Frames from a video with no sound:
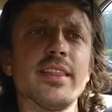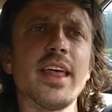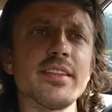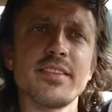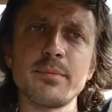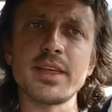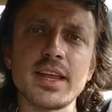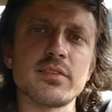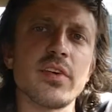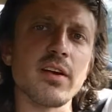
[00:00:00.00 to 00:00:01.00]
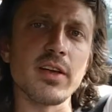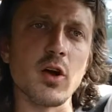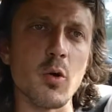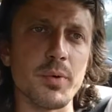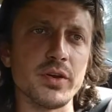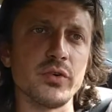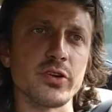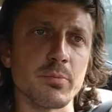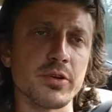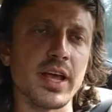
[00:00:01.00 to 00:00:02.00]
That's something that's very open to
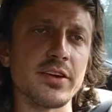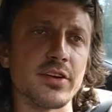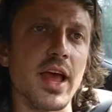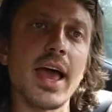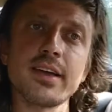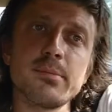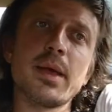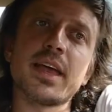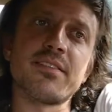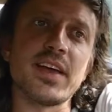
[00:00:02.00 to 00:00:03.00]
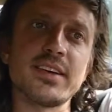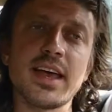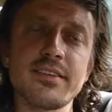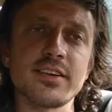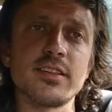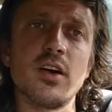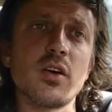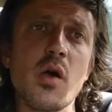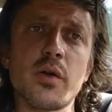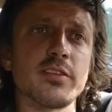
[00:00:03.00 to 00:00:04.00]
interpretation. I could make a fantastic
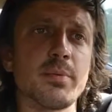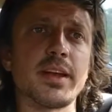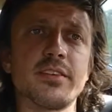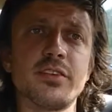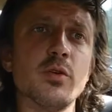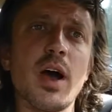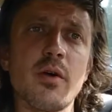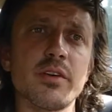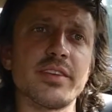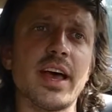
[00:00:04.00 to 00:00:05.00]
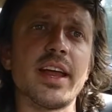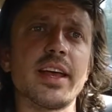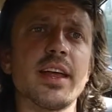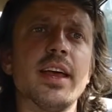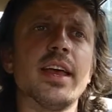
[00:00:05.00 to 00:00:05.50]
logo and spend 2 hours on it,